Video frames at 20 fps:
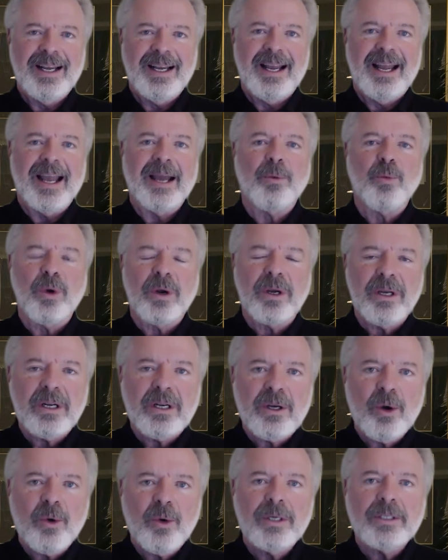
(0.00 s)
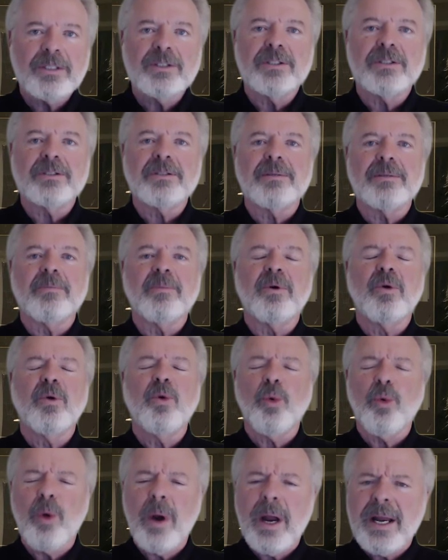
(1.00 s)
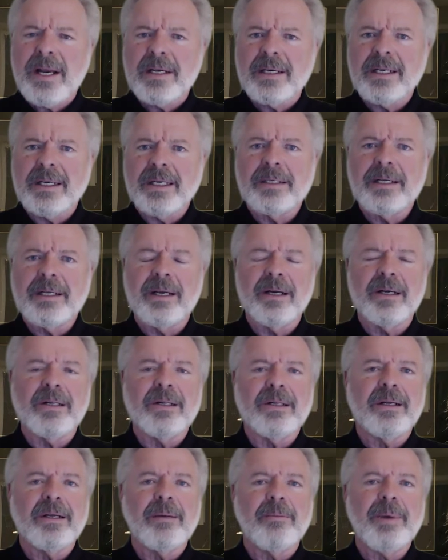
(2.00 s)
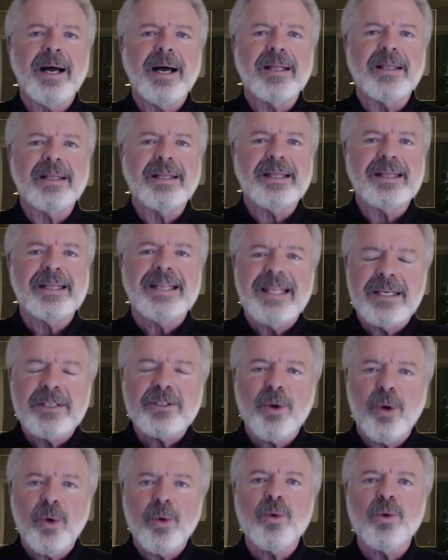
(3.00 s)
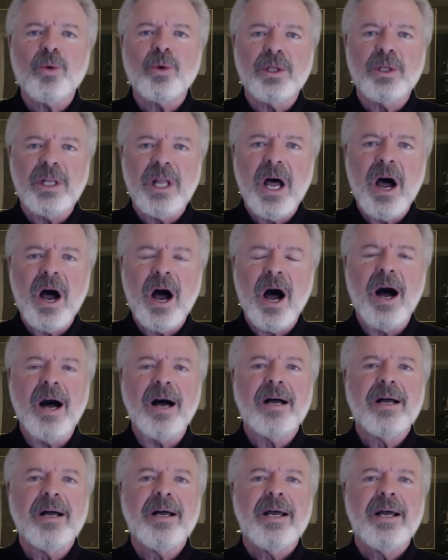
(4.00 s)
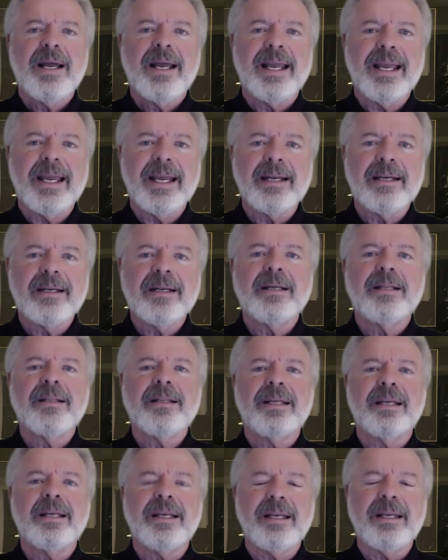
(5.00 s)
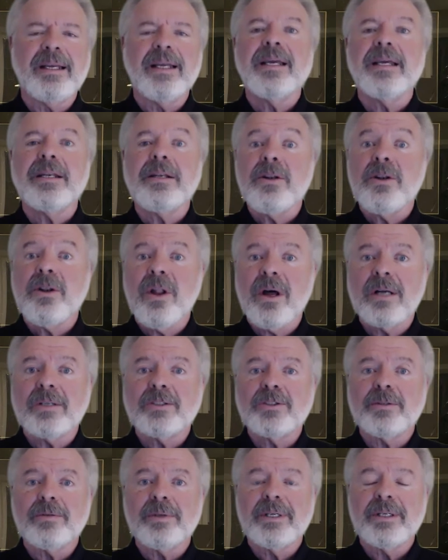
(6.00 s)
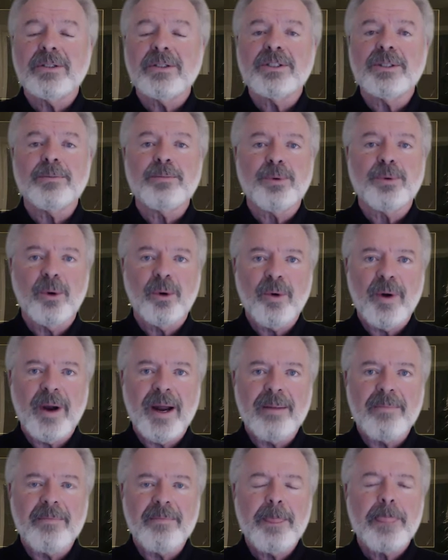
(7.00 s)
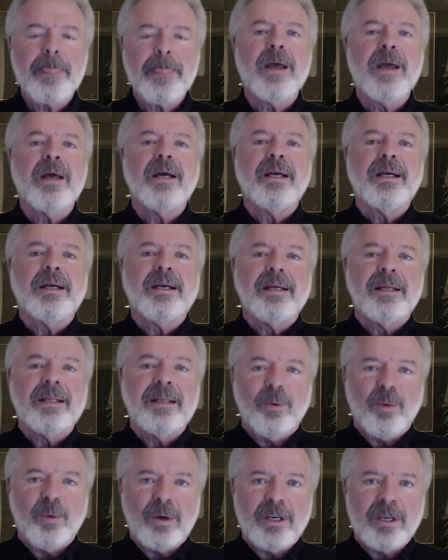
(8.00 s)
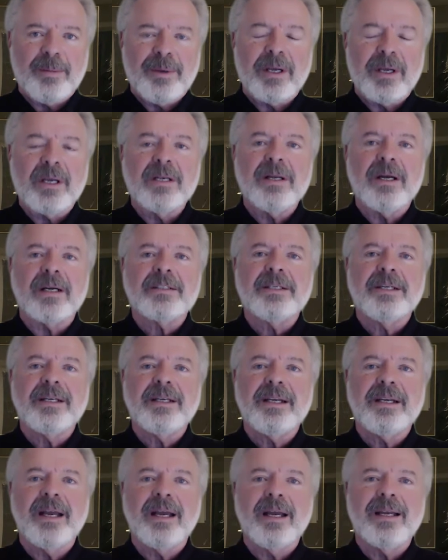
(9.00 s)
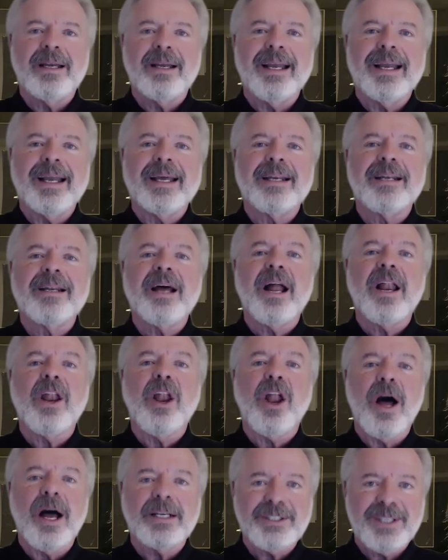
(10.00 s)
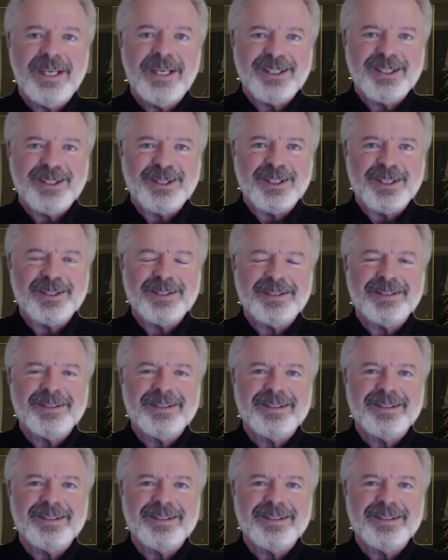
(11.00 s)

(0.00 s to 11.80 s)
And we're going to go into some great detail about this whole law in the Hidden Laws of Leadership program that we're going to be conducting in Los Angeles,